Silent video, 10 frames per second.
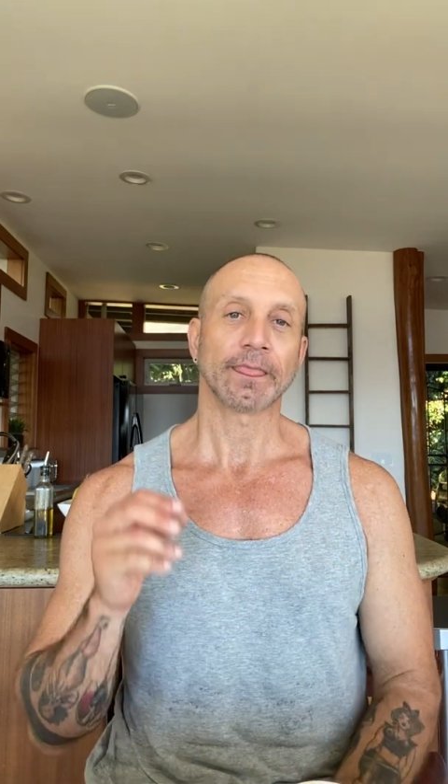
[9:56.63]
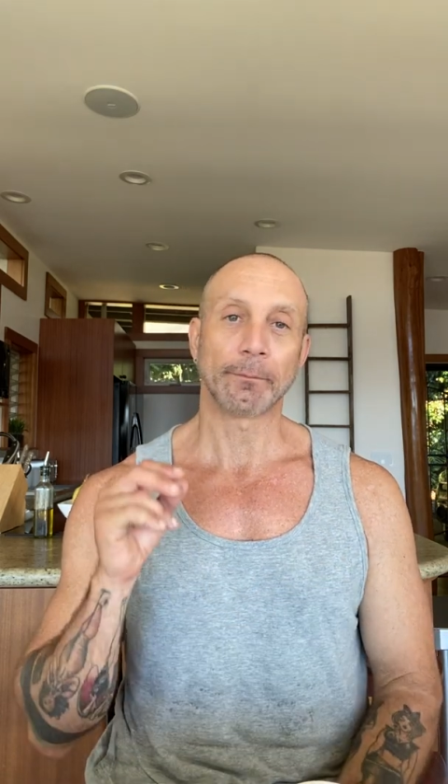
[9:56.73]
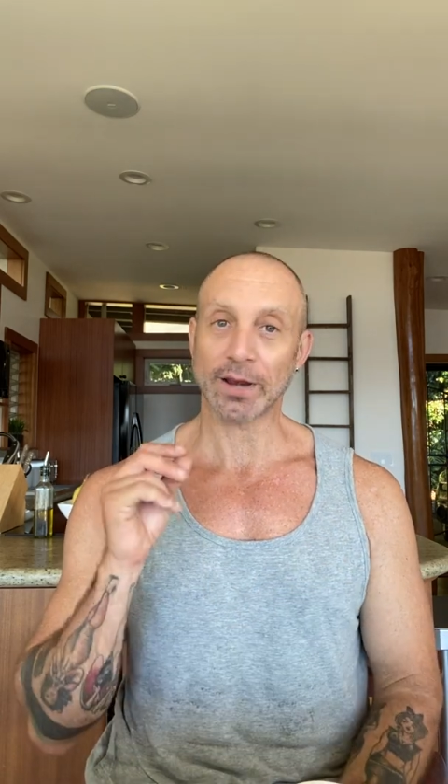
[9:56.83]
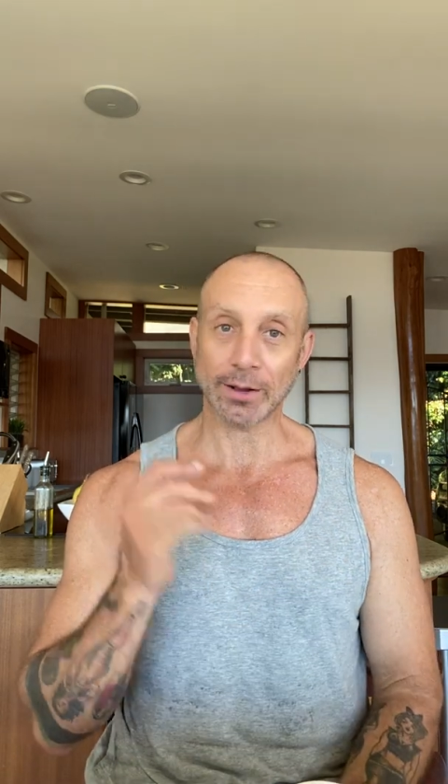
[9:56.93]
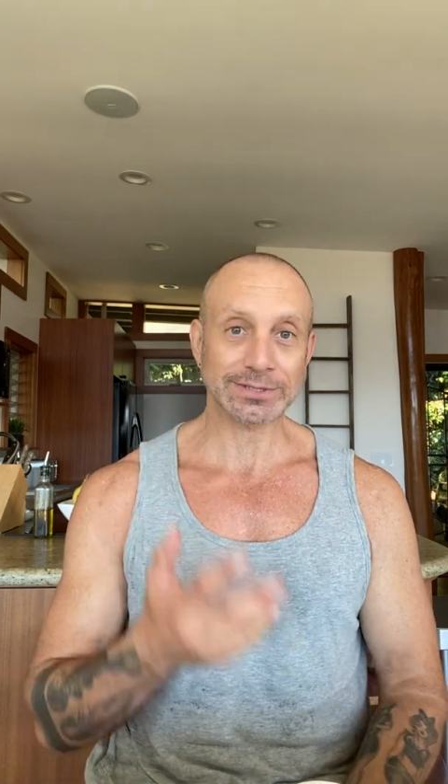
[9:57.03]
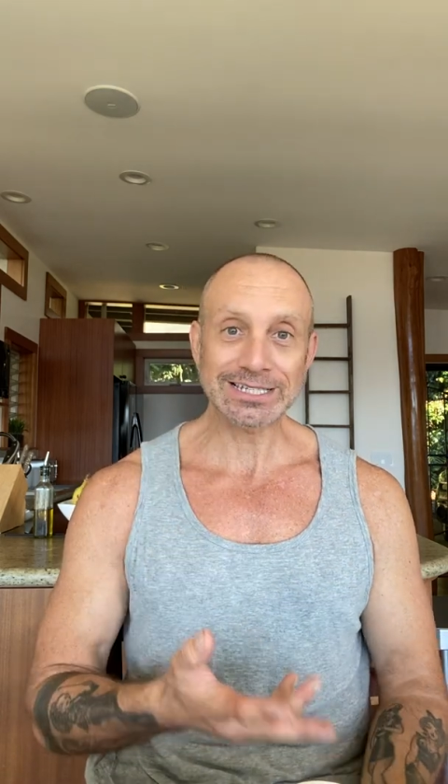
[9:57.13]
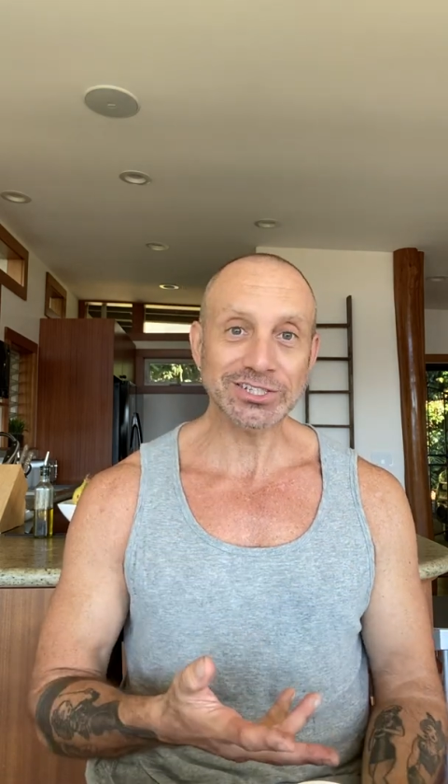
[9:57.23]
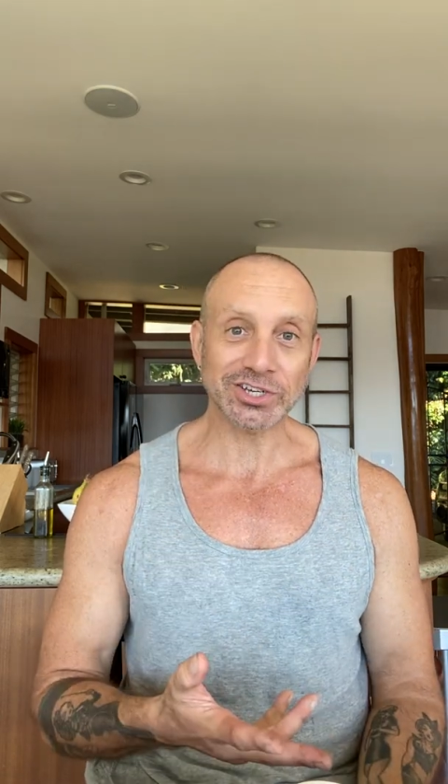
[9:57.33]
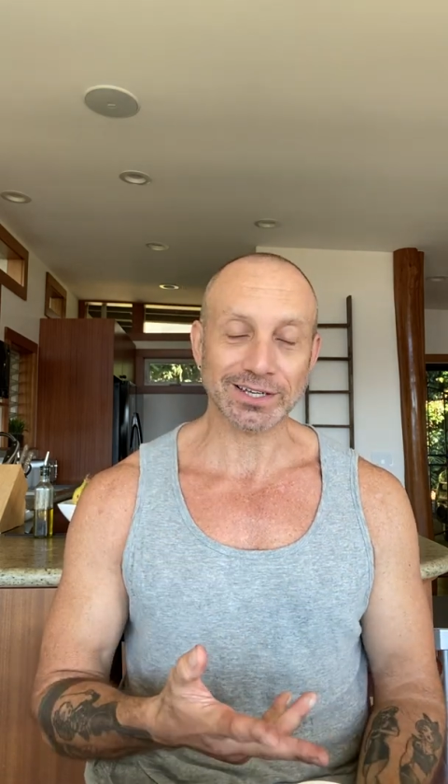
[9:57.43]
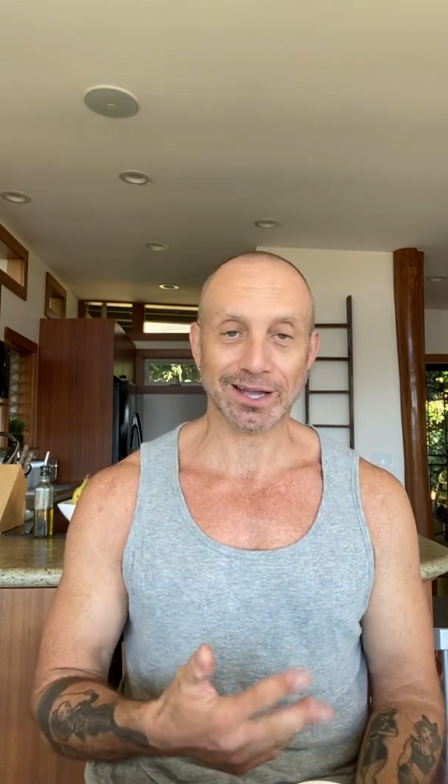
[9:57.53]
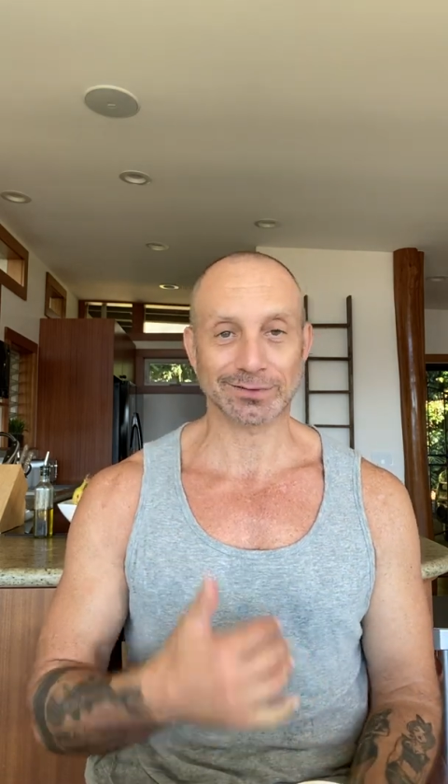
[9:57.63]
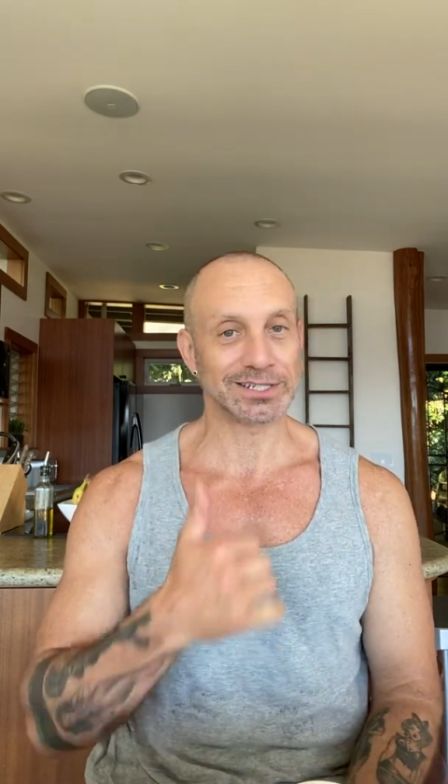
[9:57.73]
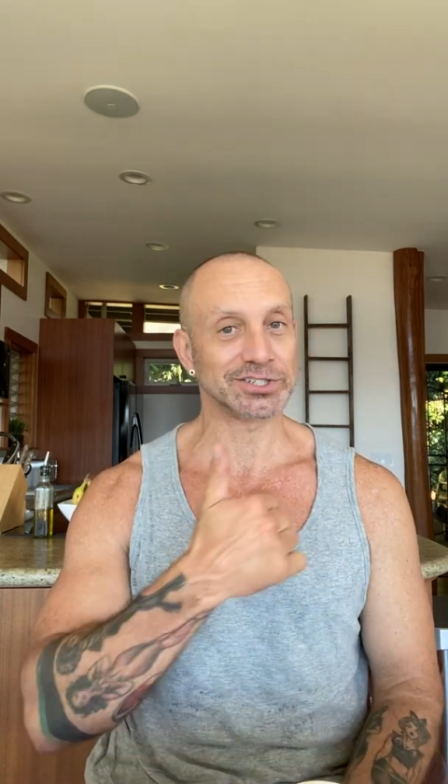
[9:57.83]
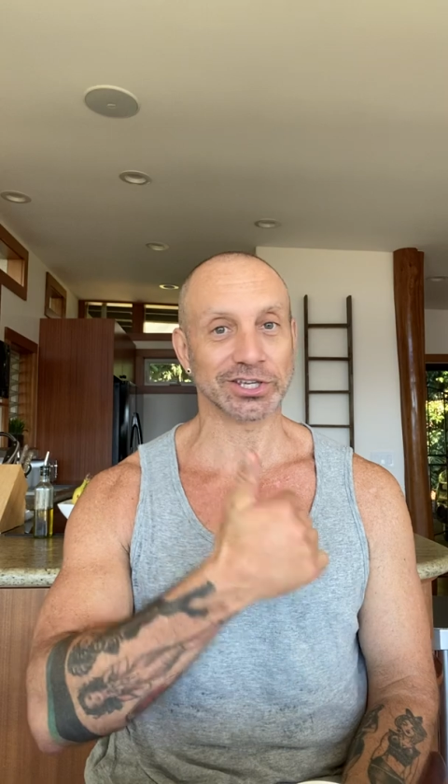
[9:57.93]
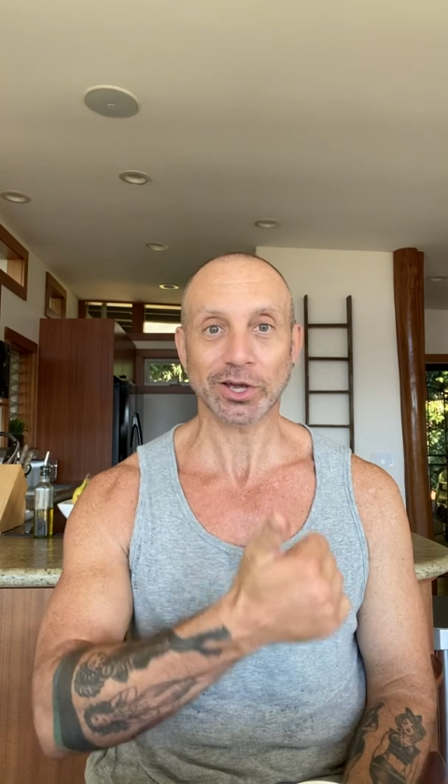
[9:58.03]
But I was teaching
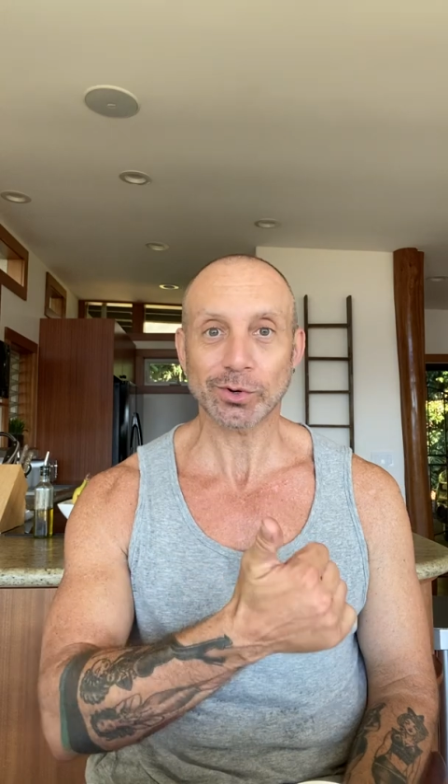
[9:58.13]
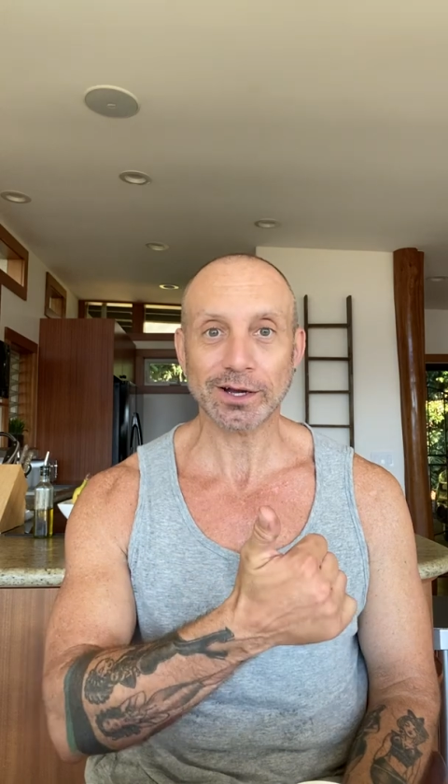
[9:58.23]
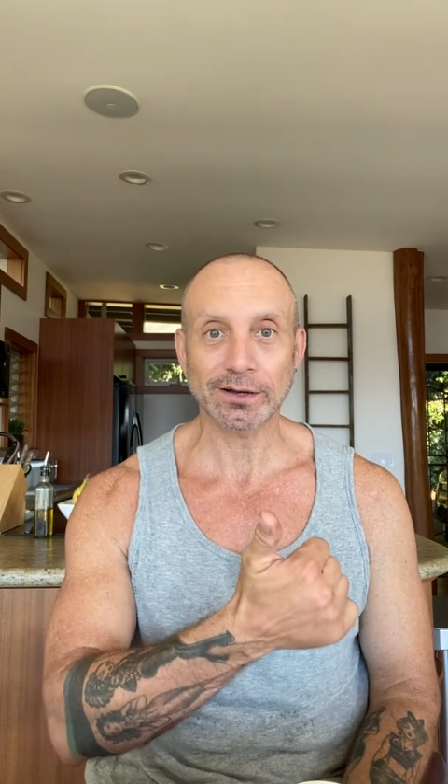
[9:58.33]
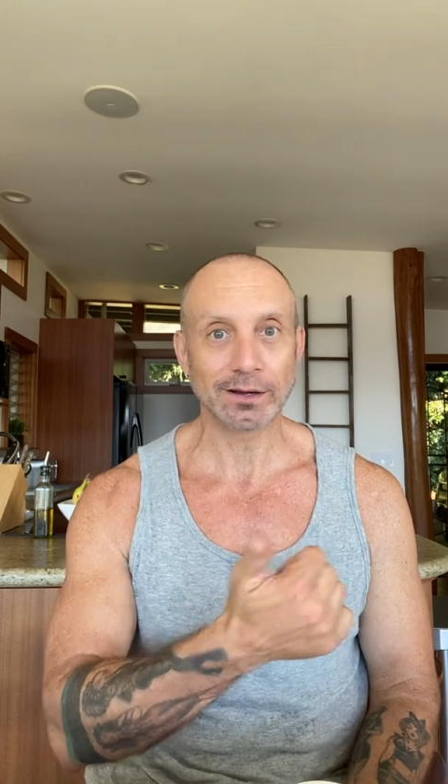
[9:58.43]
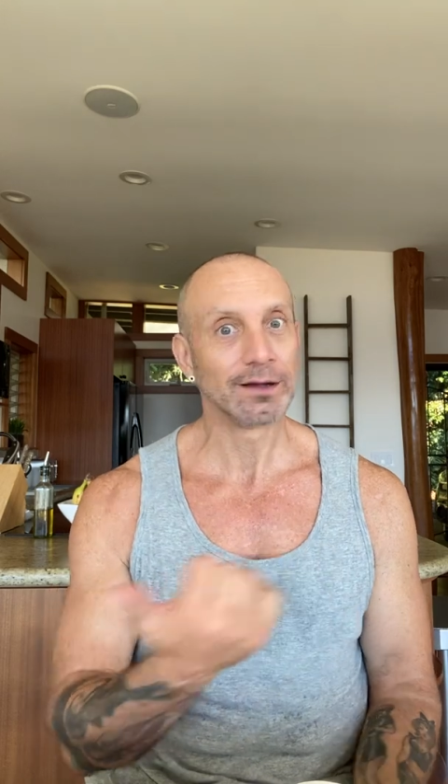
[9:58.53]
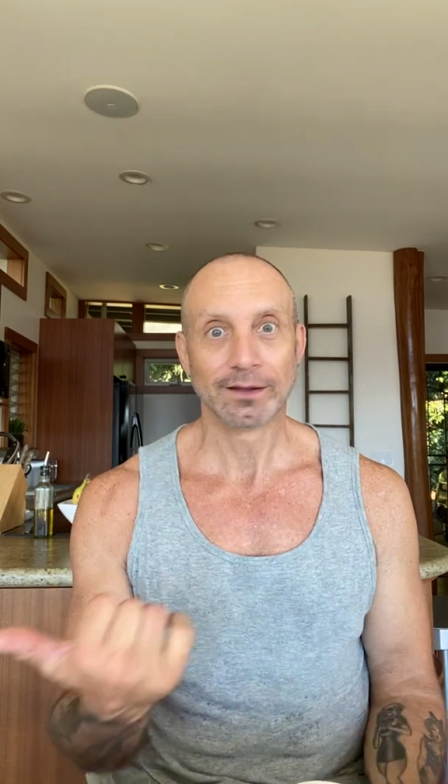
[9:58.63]
yoga,